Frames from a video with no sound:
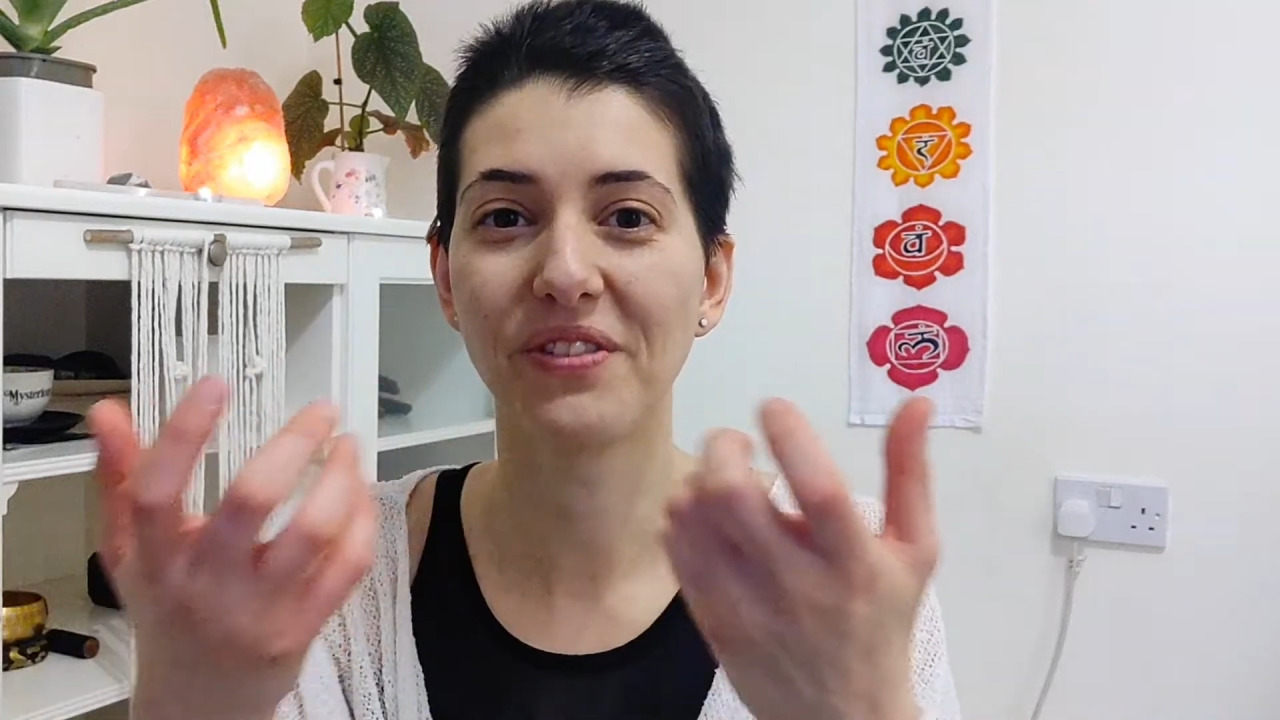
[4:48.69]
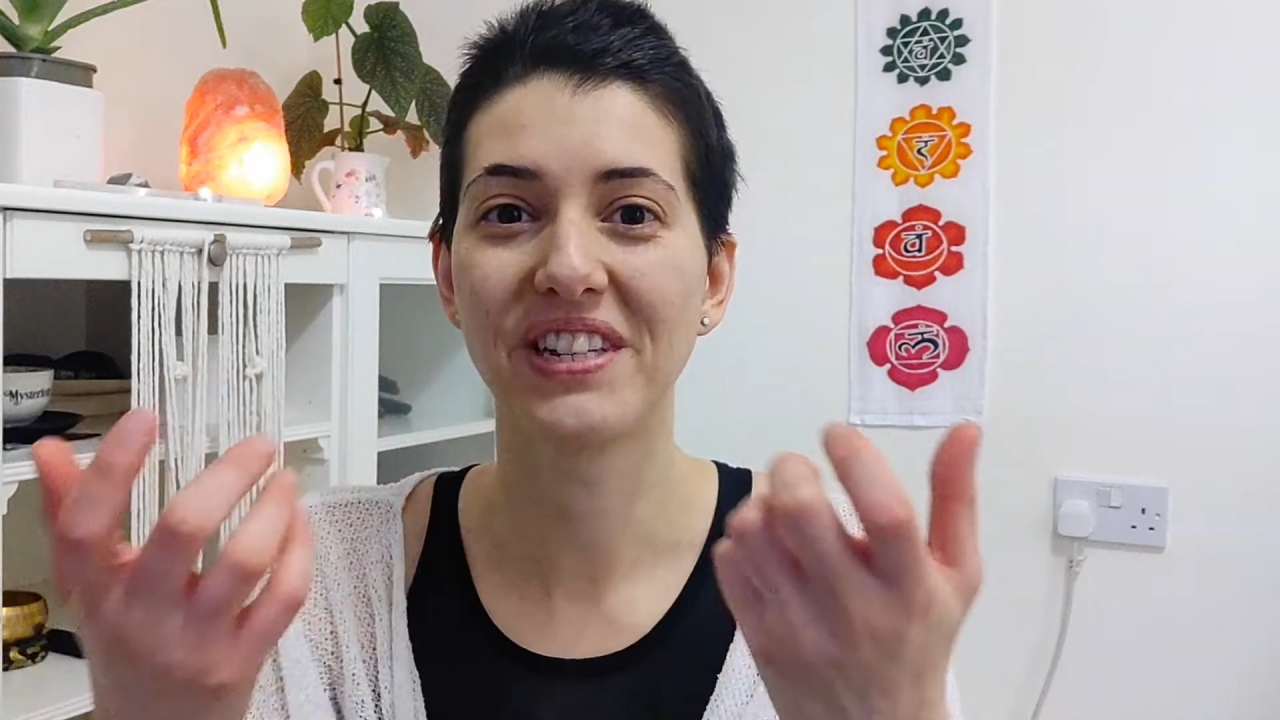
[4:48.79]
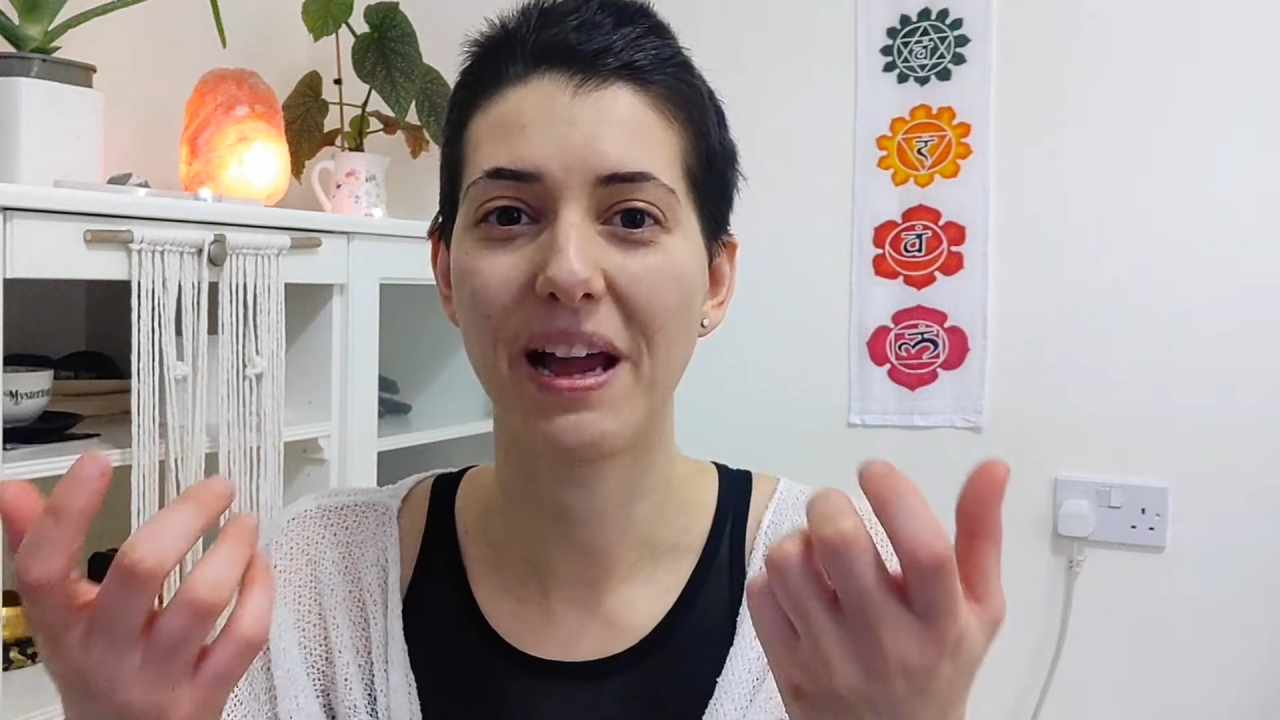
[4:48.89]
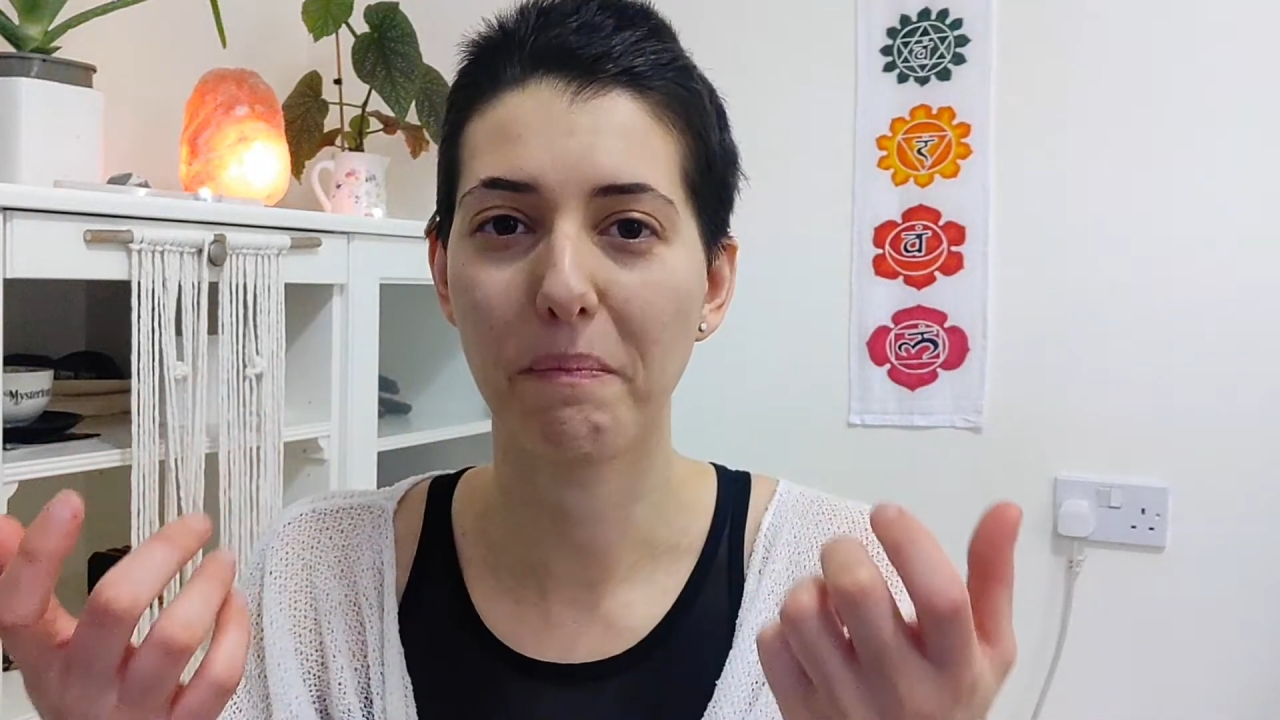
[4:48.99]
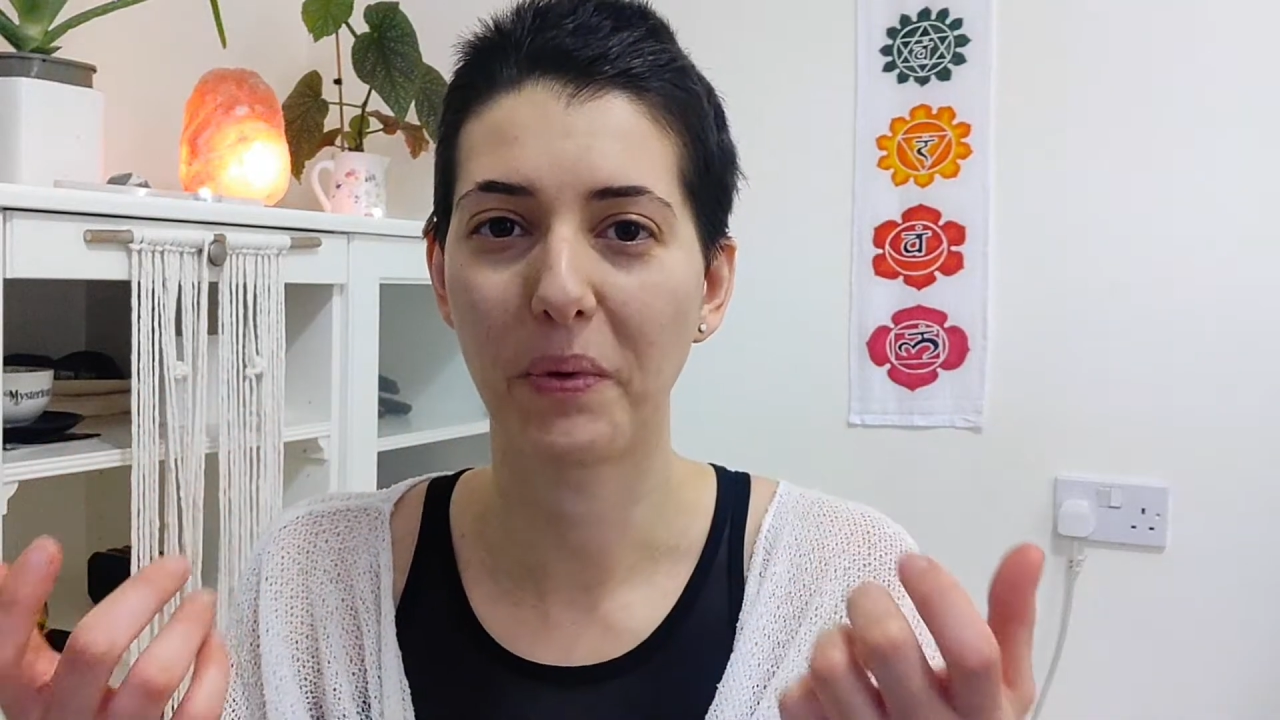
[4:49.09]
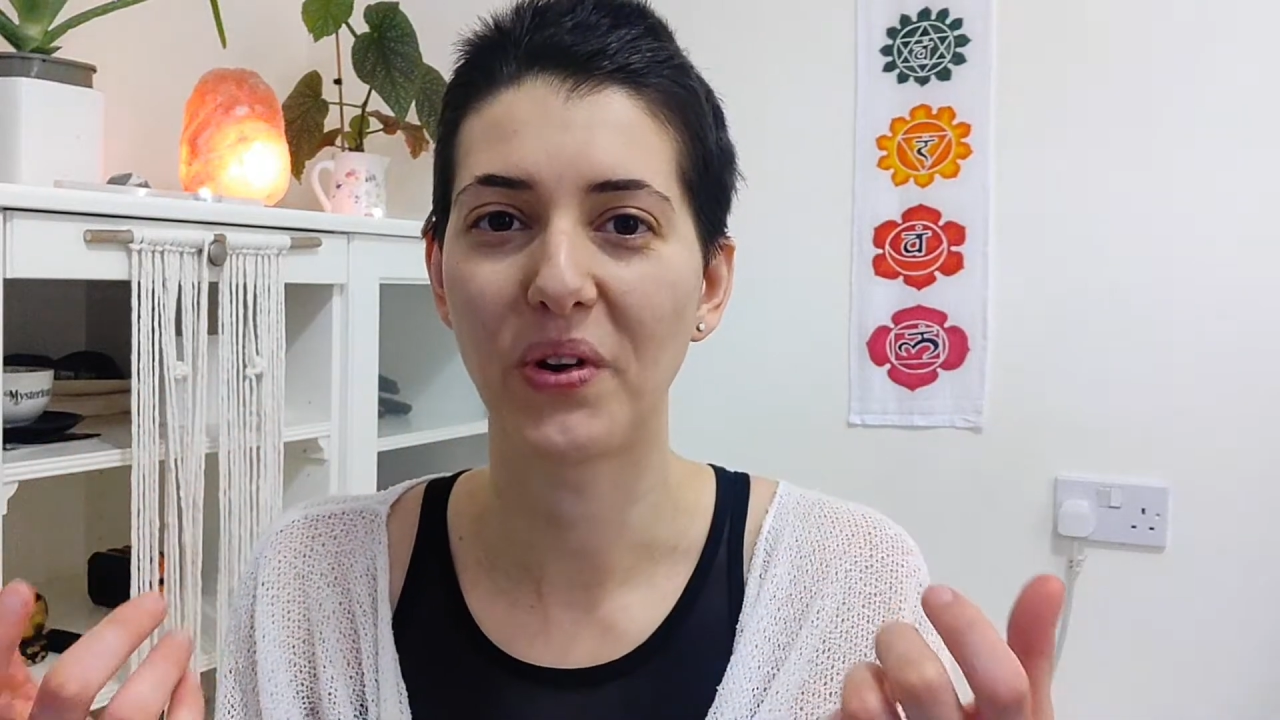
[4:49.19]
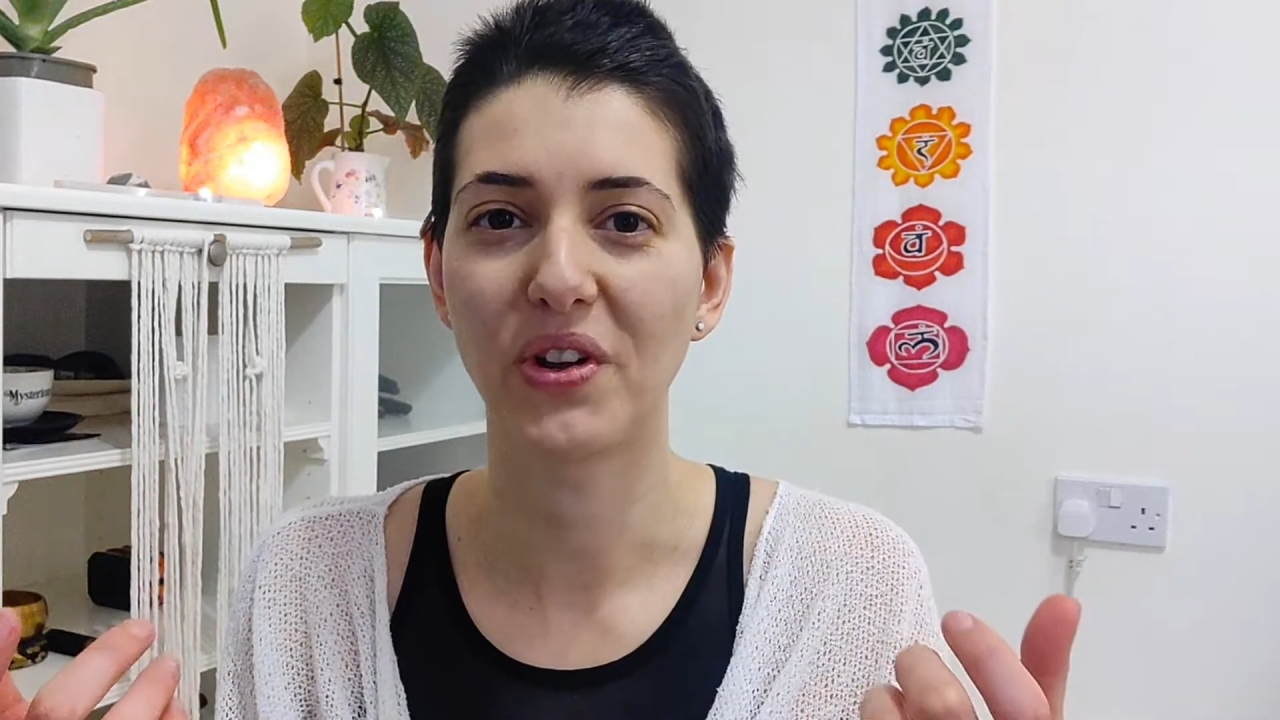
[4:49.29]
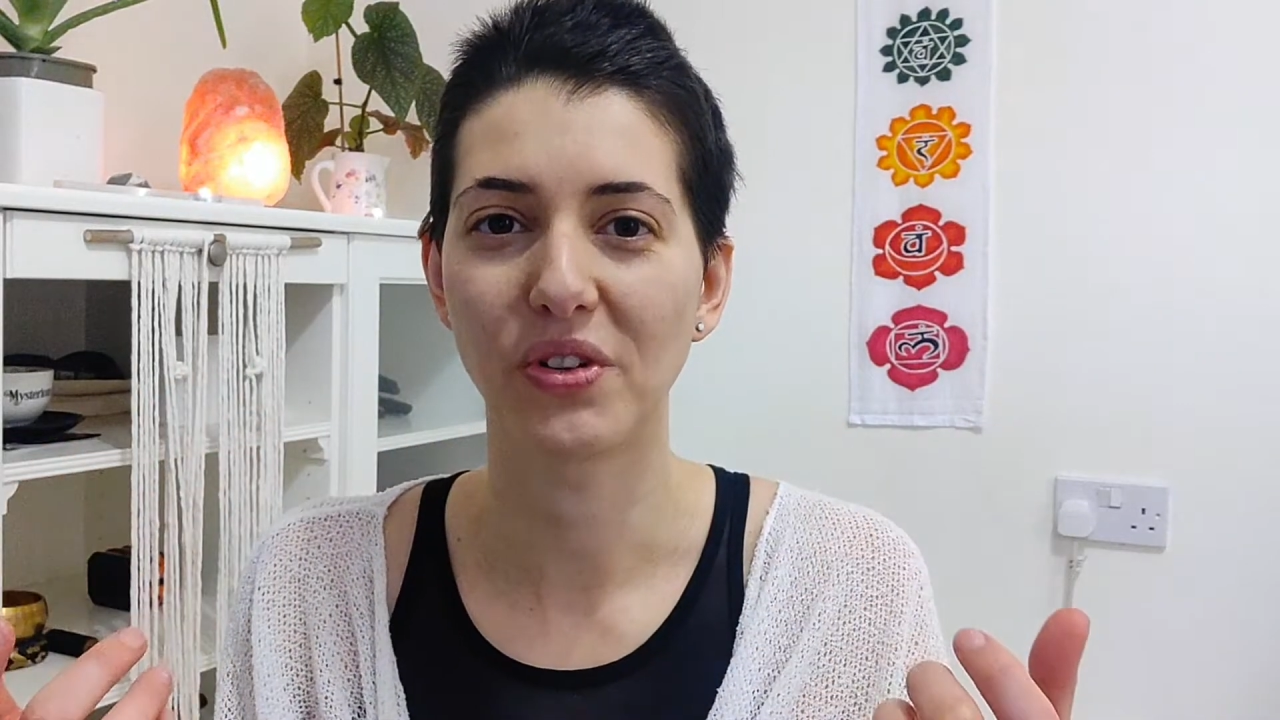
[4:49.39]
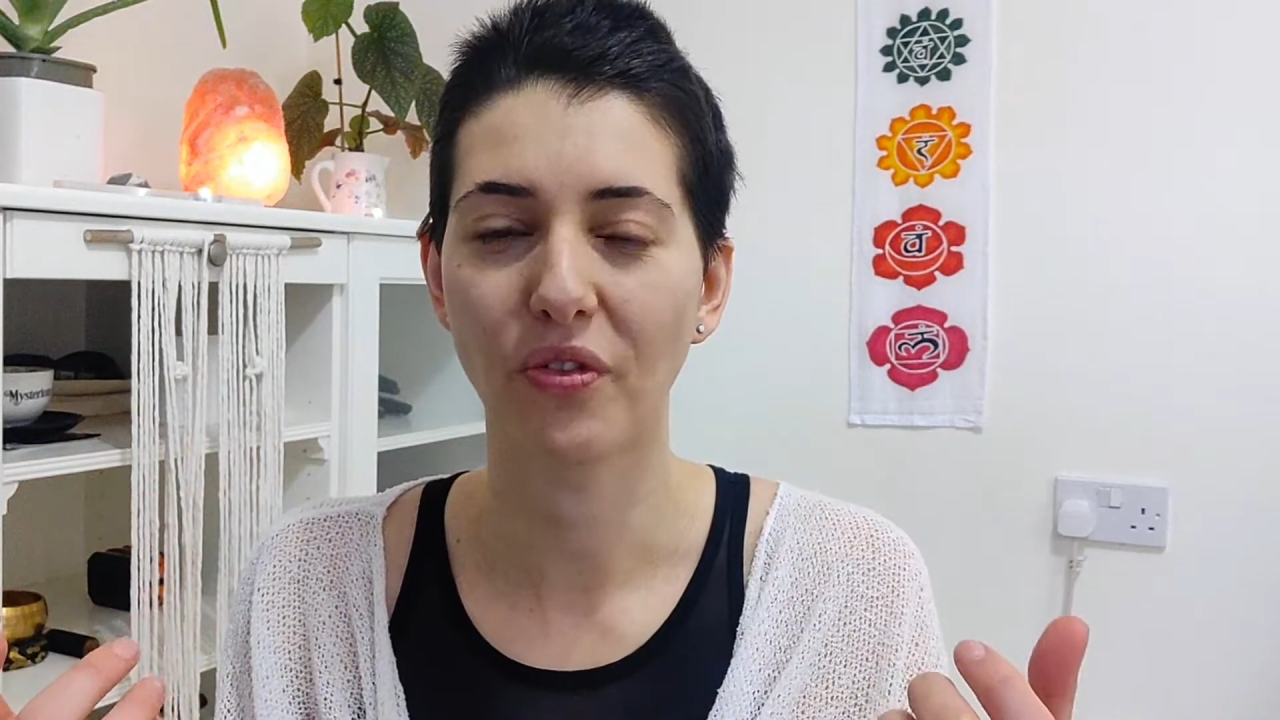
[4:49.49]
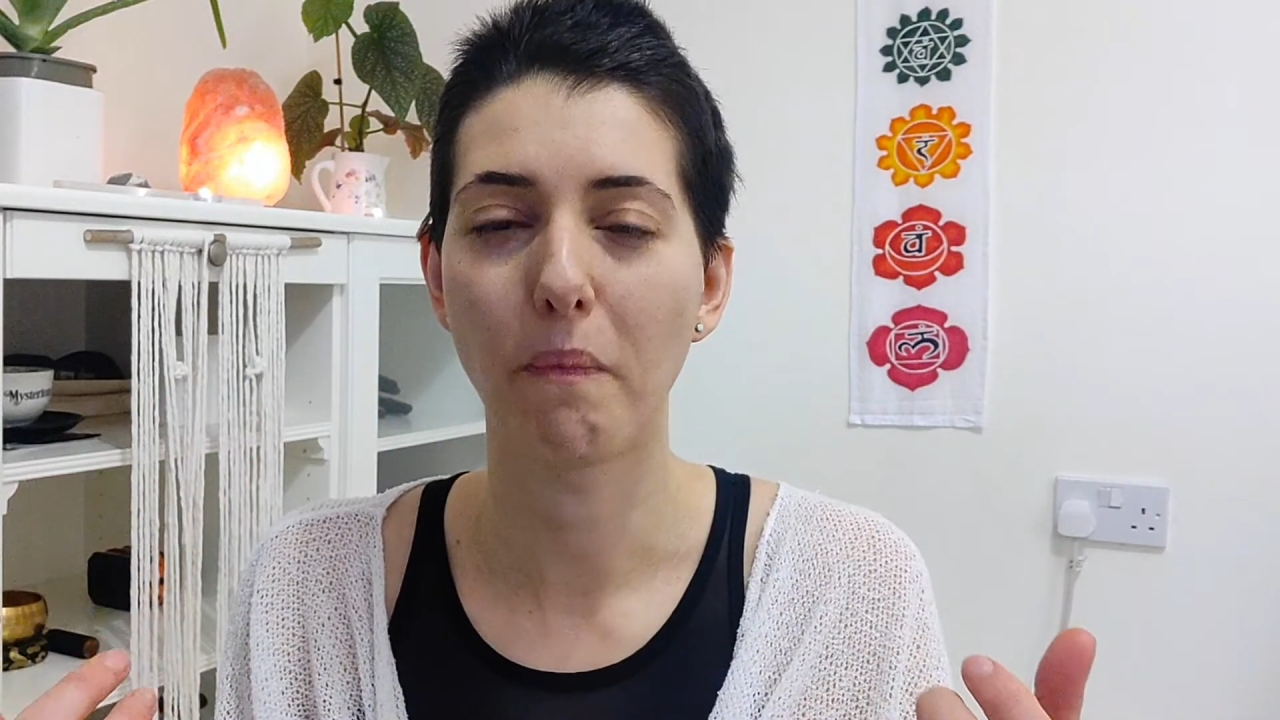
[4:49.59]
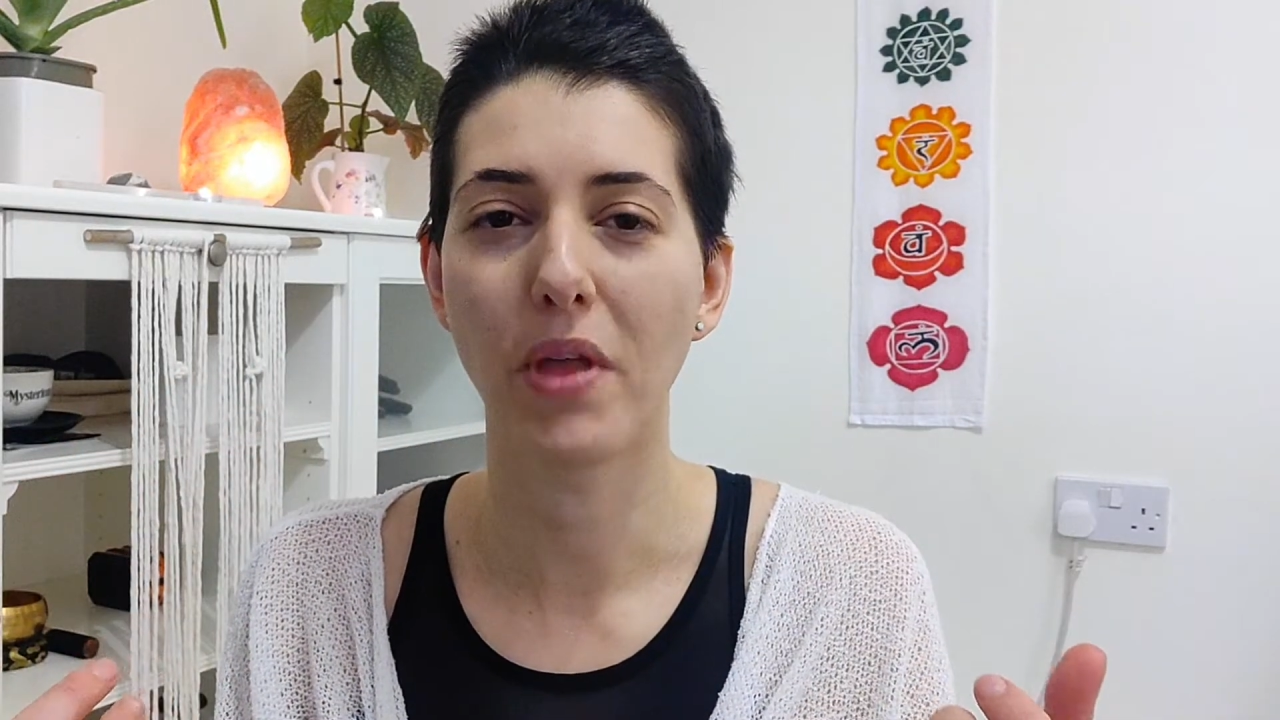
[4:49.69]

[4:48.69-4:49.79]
separateness from